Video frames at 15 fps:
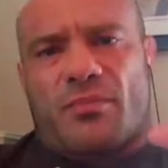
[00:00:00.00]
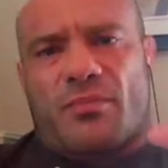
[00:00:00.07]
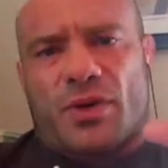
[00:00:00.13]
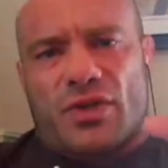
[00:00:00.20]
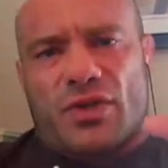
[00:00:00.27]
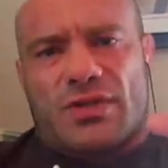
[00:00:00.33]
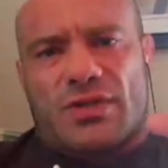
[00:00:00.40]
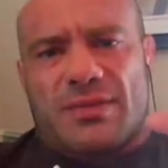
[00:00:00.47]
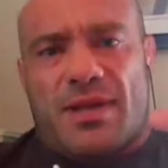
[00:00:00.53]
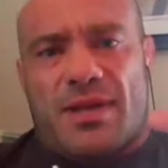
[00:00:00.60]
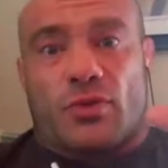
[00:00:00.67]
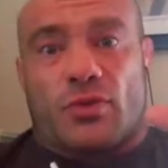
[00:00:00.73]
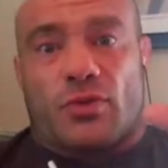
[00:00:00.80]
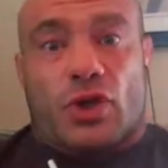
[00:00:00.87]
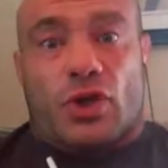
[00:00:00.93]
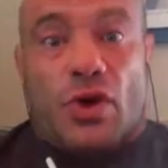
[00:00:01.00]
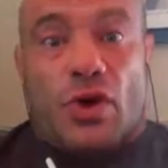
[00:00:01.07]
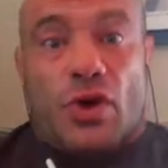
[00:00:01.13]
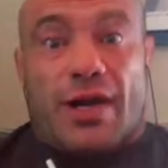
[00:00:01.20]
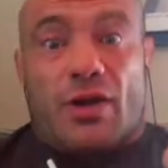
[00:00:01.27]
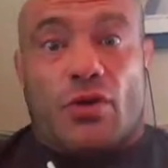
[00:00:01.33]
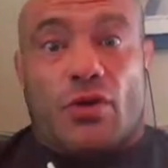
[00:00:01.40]
producing people who don't know
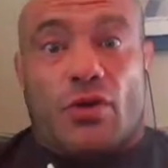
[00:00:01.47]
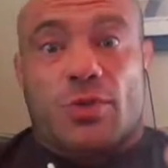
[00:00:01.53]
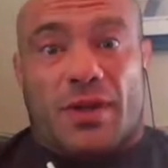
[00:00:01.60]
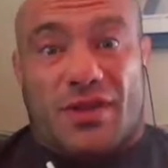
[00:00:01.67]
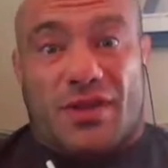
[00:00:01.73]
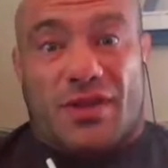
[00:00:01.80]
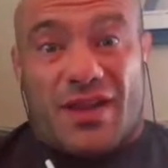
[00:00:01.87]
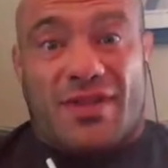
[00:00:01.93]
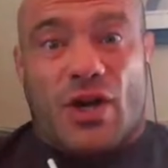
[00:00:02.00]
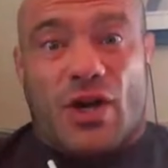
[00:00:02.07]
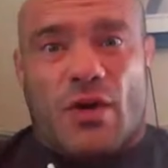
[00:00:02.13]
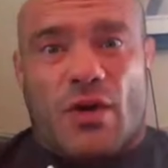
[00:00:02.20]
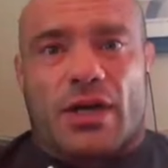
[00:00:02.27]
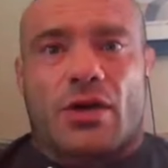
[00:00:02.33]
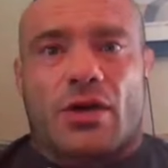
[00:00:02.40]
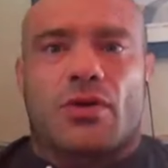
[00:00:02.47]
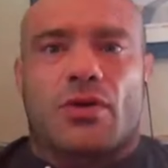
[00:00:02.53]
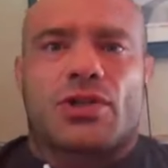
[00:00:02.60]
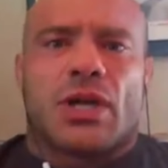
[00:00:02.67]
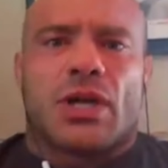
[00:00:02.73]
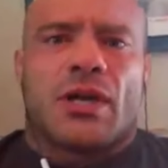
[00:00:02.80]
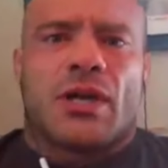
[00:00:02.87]
how to coach but think they know how to
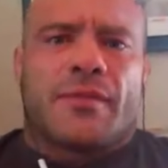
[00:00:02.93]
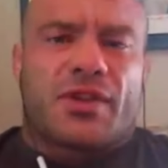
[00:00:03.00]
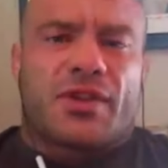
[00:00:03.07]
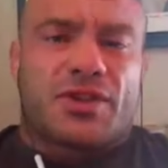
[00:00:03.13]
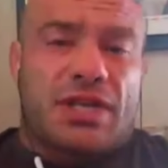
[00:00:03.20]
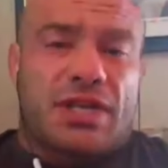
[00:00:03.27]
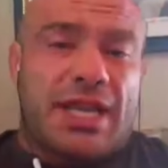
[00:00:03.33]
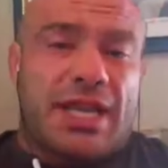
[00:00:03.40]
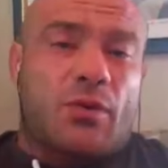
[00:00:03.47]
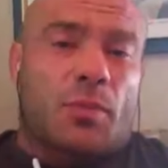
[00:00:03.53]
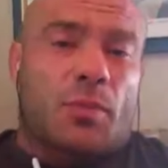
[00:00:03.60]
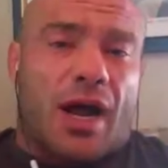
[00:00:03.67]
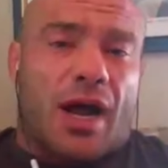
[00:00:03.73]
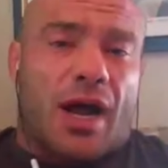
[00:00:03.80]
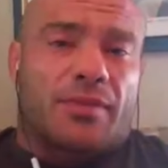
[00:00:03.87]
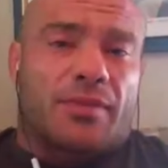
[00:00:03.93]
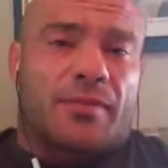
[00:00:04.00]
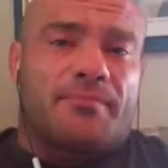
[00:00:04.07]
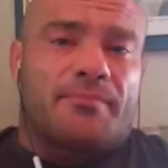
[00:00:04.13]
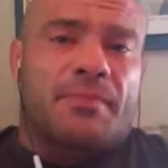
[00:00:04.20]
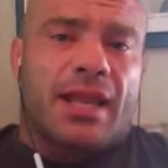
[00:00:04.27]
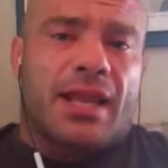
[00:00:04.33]
coach there's an equal
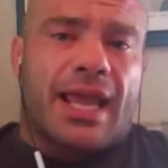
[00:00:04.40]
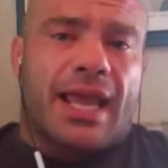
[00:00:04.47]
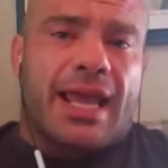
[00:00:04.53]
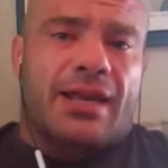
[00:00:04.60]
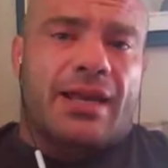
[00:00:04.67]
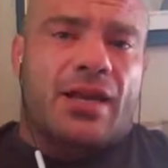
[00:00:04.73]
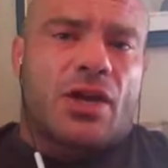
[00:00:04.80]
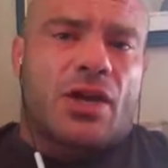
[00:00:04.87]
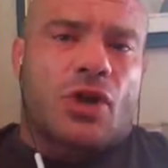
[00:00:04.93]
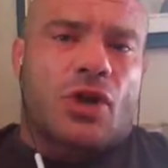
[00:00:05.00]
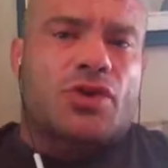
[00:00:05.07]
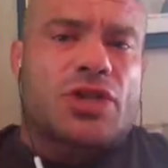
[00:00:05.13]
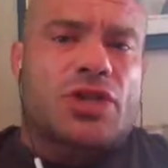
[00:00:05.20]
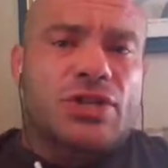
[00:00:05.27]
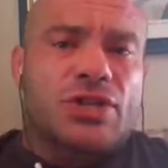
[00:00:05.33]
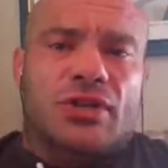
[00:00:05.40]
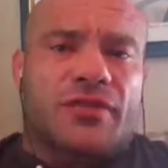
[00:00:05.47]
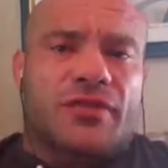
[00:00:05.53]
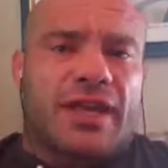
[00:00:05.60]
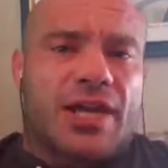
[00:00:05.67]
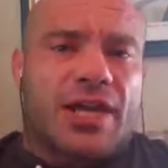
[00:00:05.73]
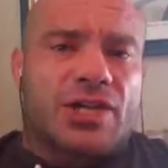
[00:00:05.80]
problem in coaching
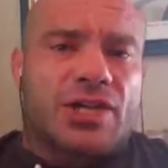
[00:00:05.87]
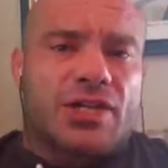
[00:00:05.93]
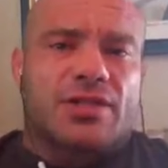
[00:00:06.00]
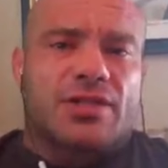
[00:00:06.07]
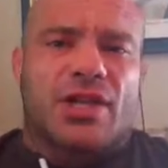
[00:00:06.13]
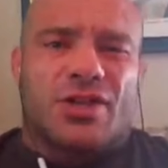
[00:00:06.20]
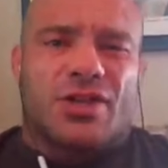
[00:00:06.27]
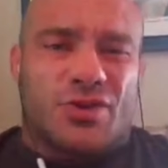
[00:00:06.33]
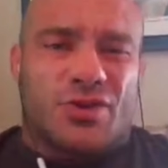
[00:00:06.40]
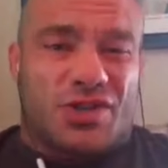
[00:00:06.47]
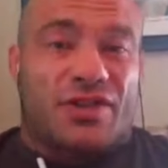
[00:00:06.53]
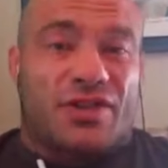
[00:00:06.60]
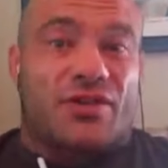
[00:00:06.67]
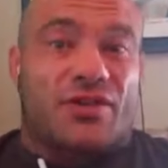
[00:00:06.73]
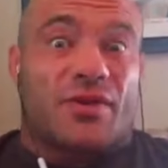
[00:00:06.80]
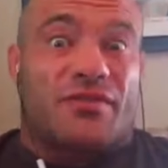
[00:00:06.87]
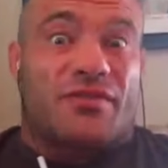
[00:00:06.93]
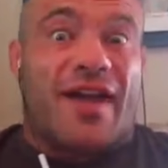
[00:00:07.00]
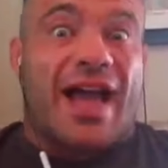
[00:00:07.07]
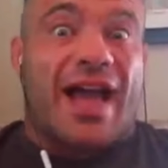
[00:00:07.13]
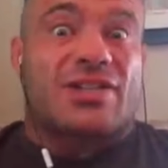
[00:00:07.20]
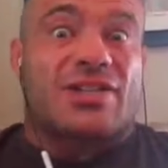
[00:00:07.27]
certifications usually the real
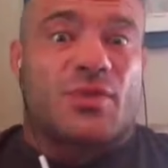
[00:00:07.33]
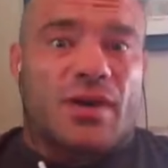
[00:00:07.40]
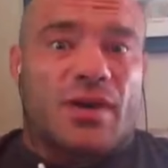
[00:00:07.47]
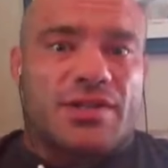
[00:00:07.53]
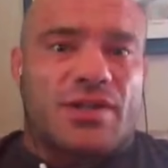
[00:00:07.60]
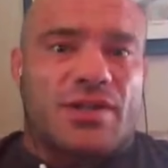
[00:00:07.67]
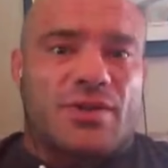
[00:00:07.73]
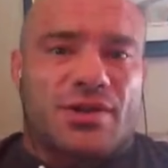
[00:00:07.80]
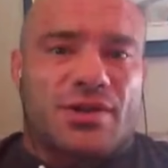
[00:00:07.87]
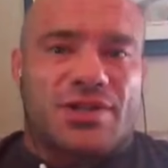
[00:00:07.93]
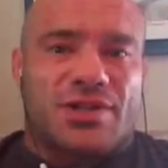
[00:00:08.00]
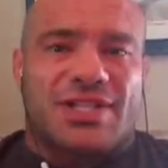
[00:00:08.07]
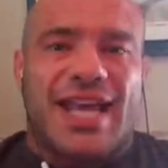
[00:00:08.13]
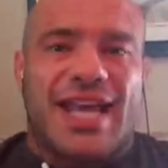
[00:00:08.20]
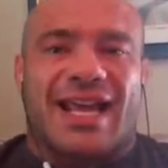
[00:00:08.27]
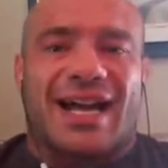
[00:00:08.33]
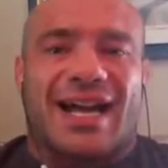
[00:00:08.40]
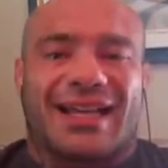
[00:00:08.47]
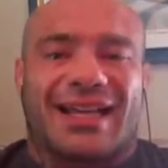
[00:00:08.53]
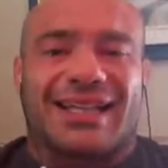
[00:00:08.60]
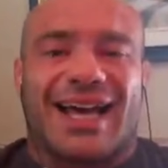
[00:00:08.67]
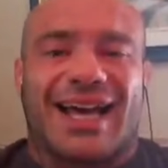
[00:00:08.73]
fast ones that you can just take
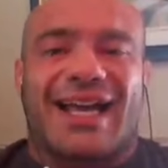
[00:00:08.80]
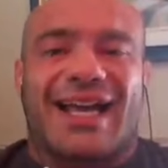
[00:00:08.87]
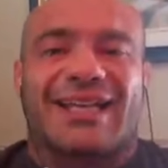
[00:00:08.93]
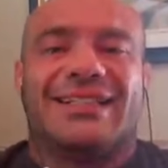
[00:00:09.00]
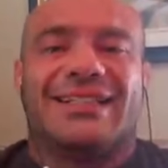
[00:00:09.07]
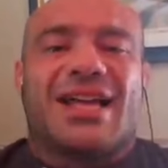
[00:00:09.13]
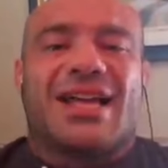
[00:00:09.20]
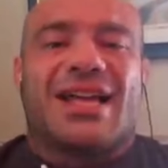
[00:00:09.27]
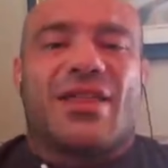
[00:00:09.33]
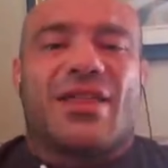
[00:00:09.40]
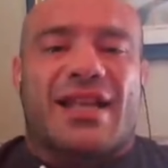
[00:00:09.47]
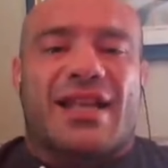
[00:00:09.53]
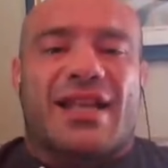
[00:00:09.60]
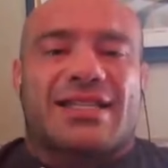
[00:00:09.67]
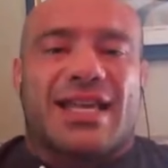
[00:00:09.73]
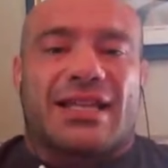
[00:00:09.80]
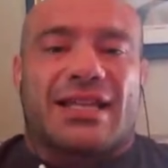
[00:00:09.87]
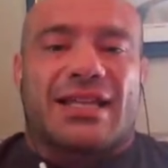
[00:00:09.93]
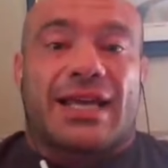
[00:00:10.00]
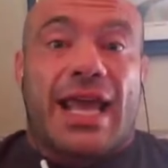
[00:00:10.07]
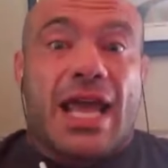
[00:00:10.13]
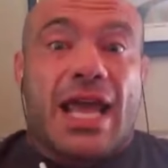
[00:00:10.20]
online right. that say
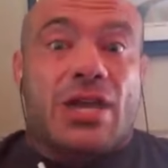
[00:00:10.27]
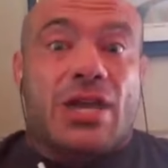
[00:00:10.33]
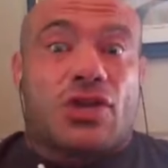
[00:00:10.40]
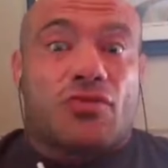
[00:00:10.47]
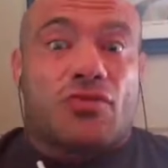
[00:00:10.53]
like hey you